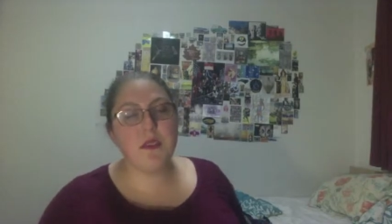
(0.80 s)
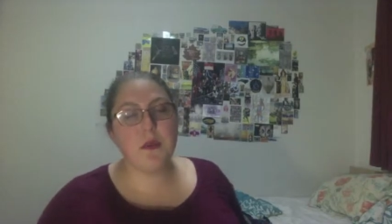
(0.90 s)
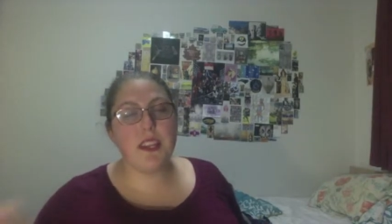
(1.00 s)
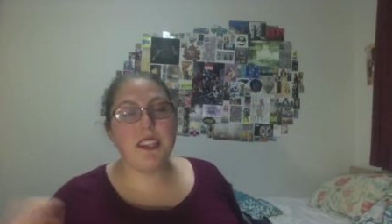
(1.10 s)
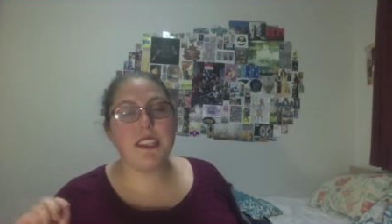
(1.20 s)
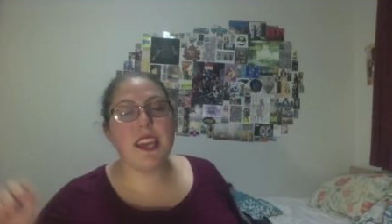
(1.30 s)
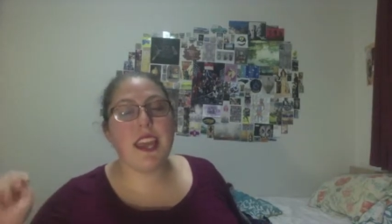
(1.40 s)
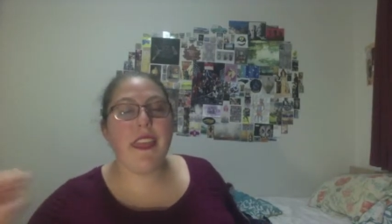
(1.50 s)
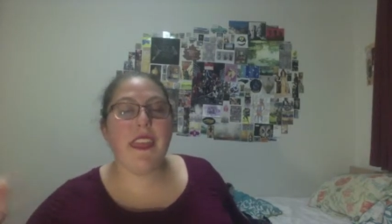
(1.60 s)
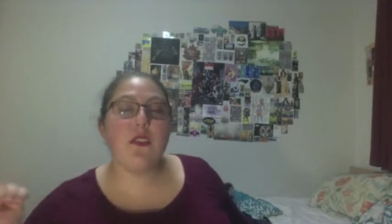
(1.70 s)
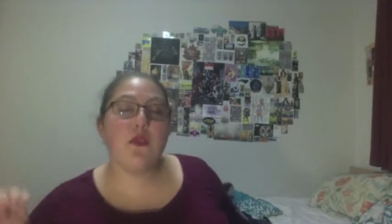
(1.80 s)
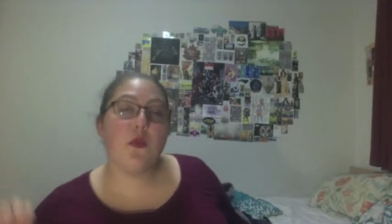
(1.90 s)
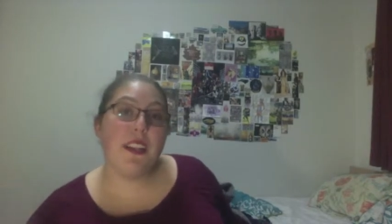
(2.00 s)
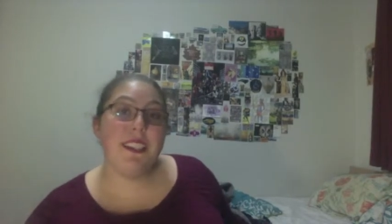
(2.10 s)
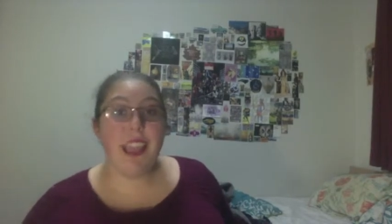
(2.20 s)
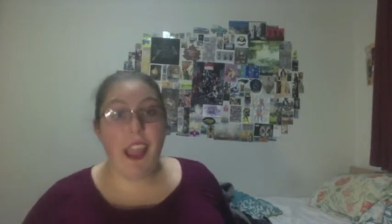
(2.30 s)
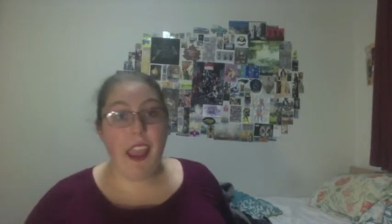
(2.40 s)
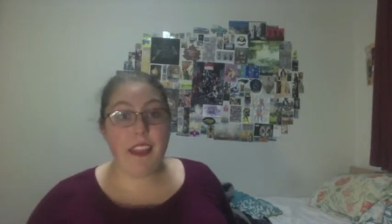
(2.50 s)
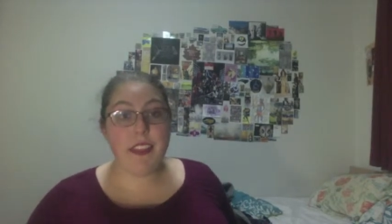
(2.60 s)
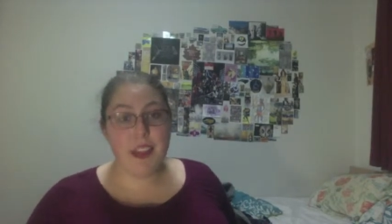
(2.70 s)
Wednesday, the
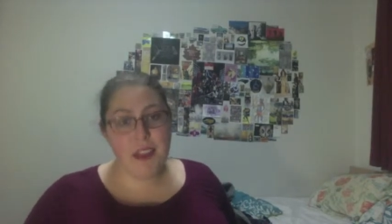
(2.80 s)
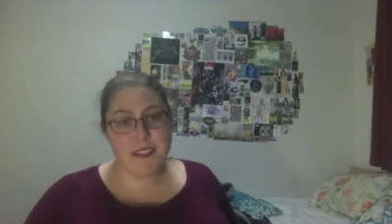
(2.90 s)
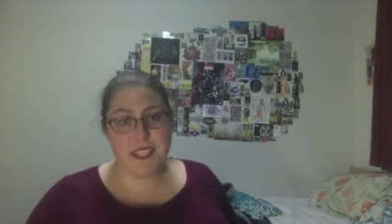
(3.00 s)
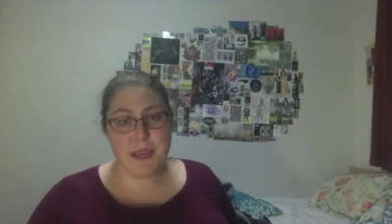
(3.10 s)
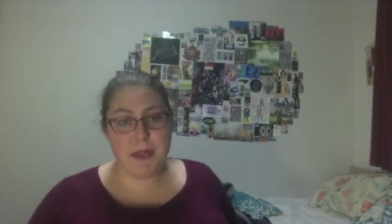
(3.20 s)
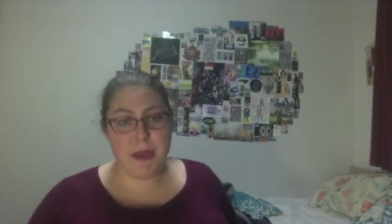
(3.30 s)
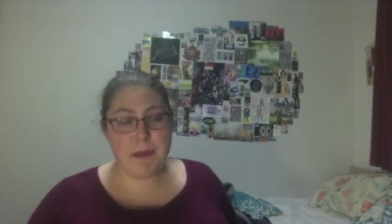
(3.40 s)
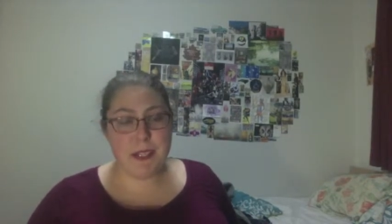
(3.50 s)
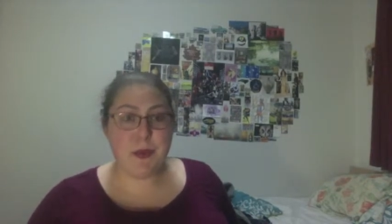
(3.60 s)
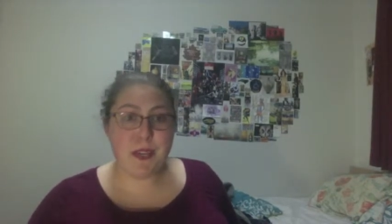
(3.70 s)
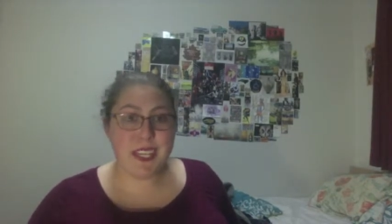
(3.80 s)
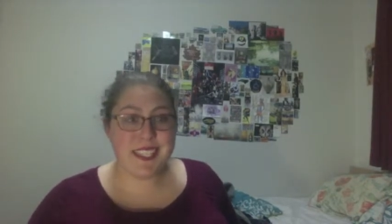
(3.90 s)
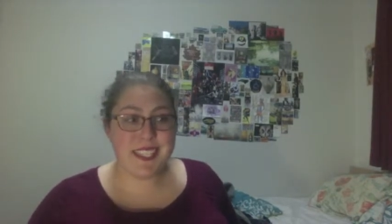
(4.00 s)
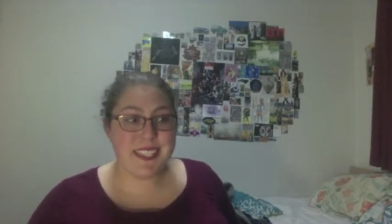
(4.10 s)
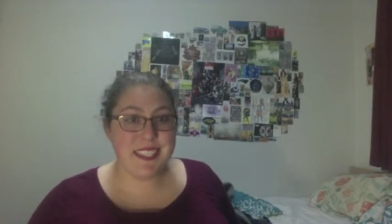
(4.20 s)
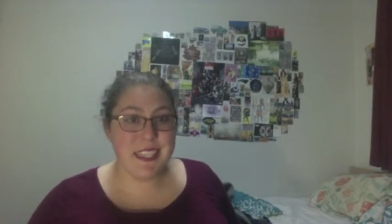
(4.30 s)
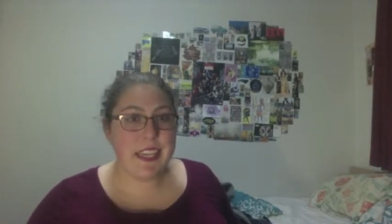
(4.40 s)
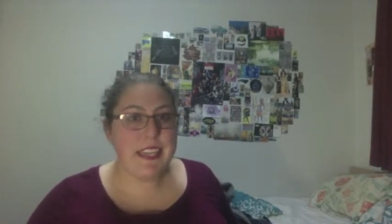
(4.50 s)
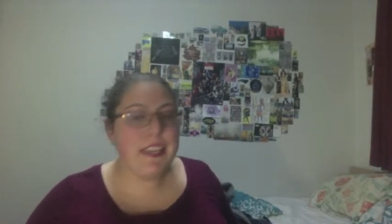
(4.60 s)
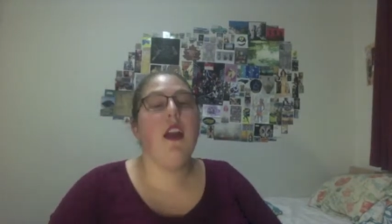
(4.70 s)
28th of September 2016.